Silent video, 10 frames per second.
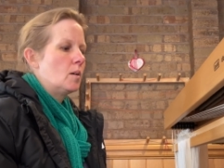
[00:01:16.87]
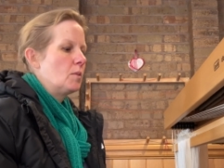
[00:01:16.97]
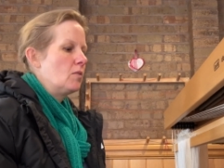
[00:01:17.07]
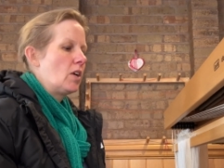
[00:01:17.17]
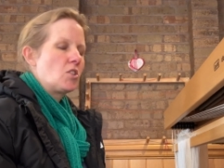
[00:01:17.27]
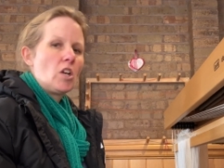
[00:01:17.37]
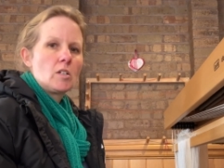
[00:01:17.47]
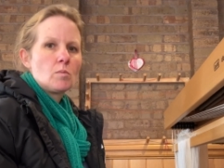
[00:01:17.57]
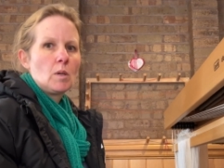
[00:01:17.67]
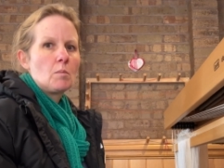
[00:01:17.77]
If I
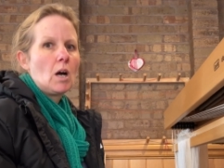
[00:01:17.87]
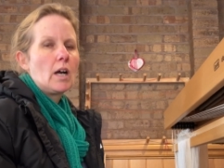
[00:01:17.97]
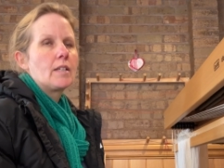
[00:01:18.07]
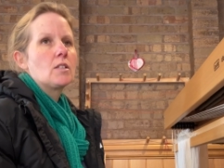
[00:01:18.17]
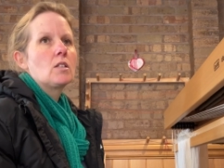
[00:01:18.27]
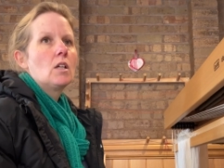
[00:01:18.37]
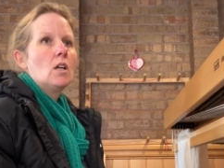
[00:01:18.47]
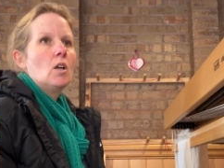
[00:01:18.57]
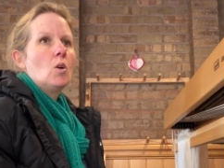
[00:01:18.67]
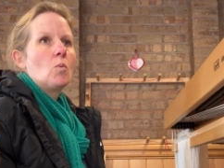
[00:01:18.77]
change my mind
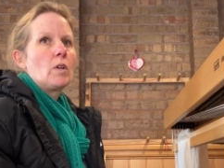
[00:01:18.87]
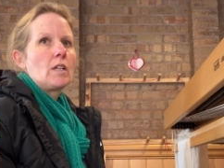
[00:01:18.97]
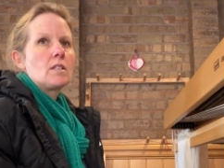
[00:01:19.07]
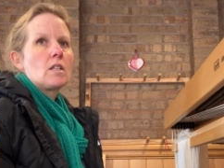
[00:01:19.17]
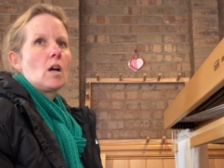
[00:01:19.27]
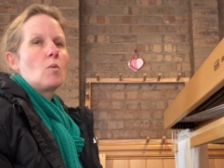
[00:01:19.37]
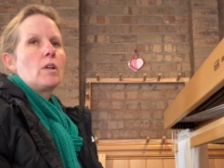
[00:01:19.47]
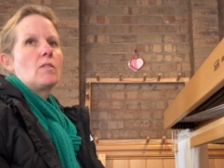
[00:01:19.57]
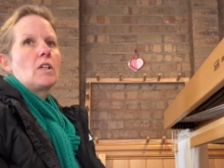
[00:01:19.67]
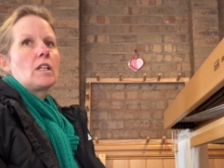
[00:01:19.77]
when I start
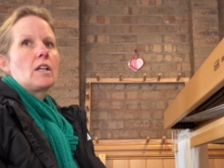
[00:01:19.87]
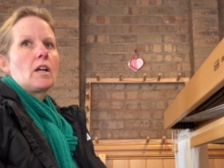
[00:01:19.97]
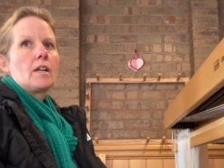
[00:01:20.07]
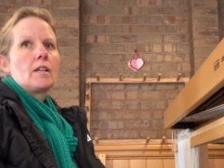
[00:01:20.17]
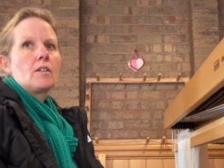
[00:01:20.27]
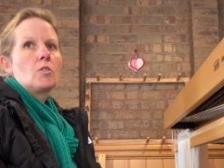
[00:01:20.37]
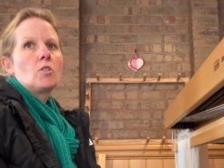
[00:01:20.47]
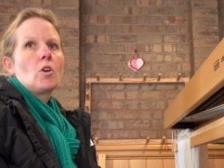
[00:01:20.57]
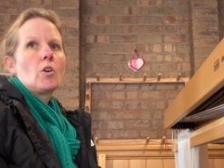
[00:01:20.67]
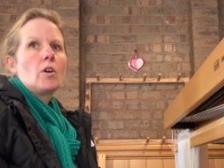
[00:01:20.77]
weaving, then I could
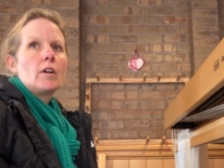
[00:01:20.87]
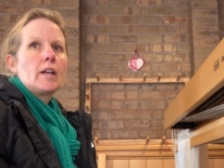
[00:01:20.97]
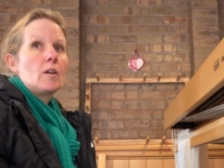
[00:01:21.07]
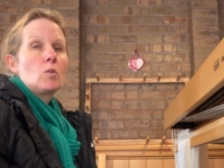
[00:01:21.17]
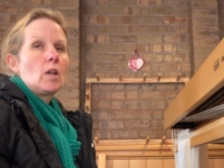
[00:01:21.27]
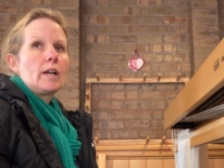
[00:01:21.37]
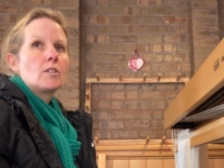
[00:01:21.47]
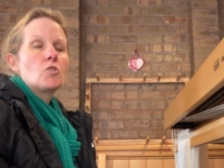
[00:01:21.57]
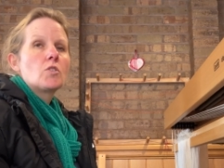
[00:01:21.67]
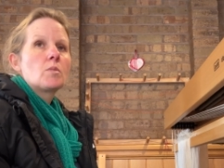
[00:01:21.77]
go, okay, well I
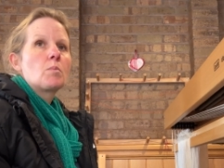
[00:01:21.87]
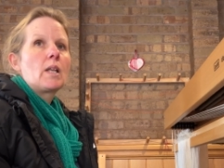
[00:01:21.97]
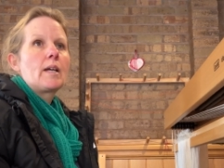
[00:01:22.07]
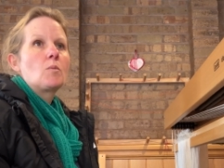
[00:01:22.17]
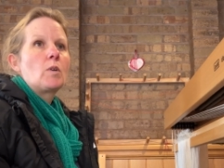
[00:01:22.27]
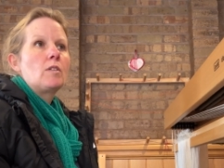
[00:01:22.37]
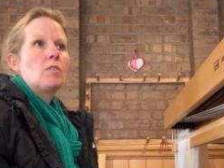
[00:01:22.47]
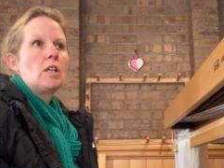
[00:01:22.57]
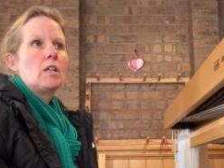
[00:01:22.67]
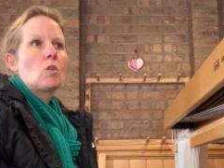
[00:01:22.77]
can do some plain weave
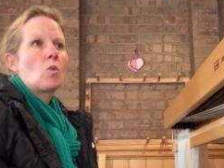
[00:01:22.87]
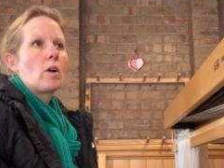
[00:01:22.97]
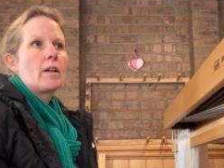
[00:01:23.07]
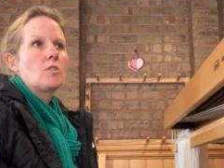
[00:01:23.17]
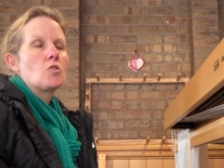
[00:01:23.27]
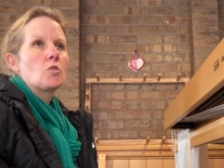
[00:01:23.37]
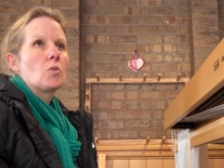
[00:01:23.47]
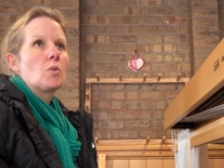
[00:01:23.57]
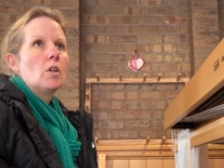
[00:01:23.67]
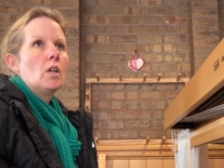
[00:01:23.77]
here, or I can
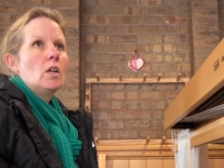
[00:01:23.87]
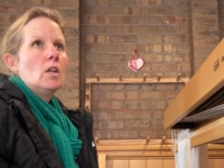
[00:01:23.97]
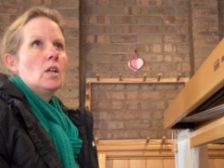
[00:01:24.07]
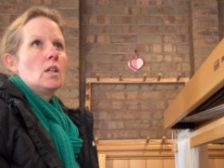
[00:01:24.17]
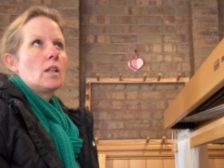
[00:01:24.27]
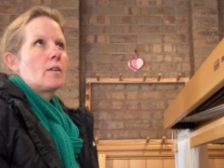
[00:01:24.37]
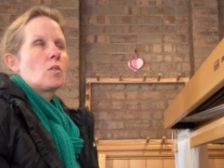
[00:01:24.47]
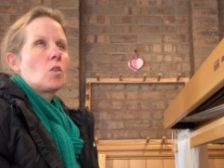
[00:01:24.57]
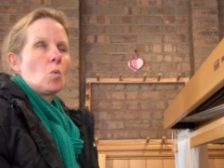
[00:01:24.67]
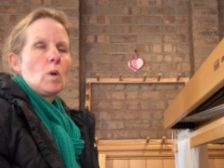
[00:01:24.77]
do
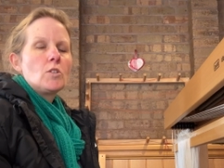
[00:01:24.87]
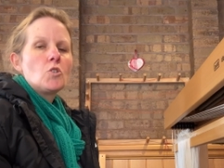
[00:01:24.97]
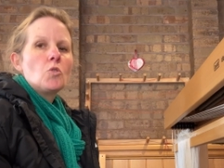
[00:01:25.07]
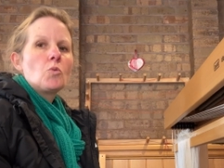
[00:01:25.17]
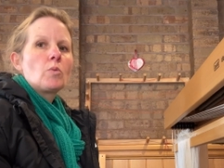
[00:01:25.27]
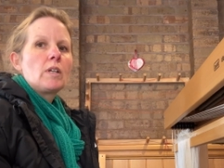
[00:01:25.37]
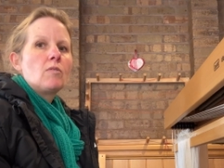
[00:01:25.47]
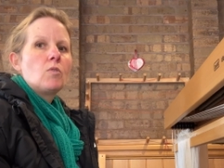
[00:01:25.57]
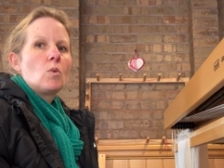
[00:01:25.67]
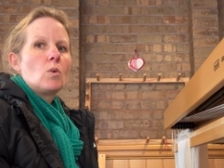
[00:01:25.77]
like the 1, 2, 3,
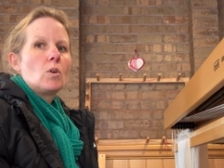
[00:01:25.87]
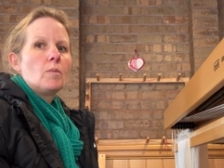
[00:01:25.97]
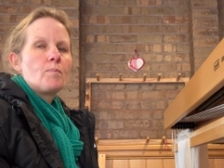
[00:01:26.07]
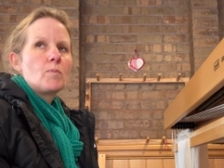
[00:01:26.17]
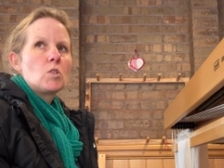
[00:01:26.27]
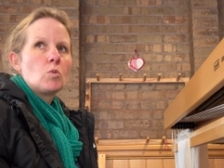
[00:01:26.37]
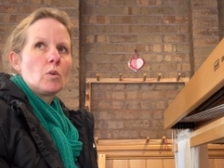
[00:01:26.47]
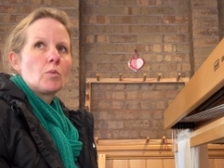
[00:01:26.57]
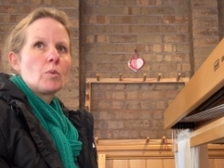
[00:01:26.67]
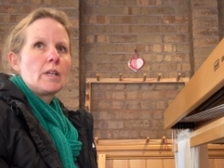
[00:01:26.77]
4
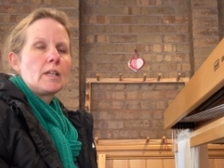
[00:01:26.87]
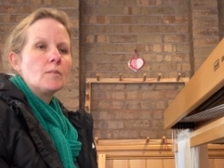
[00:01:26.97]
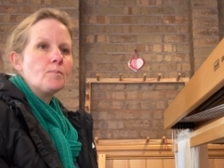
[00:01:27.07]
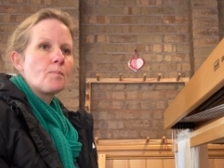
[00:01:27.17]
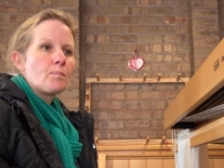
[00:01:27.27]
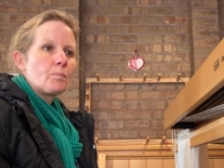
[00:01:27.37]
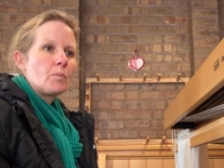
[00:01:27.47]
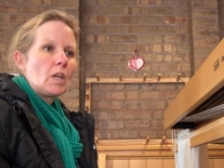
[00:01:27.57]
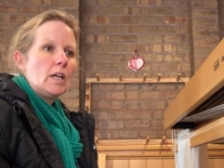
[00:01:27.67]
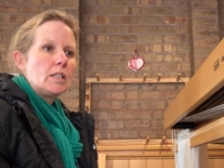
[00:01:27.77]
twill threading
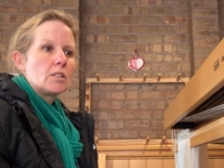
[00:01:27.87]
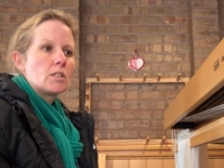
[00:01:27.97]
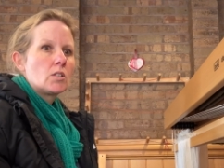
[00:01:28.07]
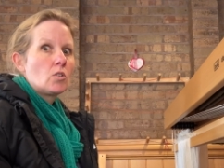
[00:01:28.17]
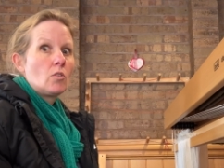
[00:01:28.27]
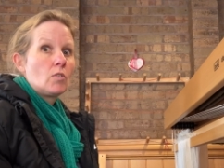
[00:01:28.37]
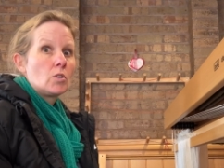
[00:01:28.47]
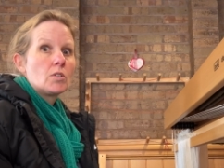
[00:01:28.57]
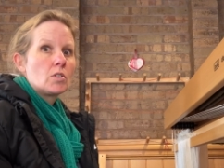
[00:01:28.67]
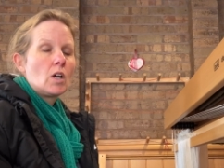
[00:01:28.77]
is so
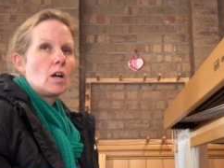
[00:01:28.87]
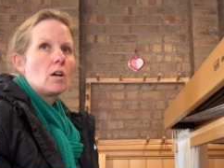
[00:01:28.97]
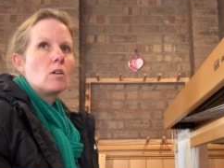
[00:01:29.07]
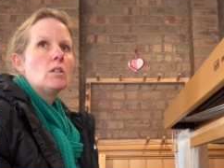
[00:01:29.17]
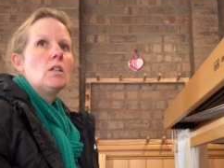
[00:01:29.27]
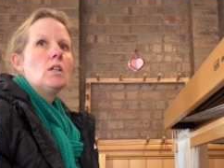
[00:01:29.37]
versatile